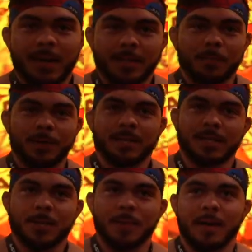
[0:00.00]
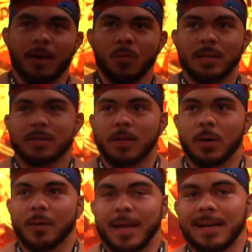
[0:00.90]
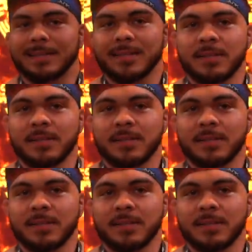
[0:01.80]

got to participate in what's known as the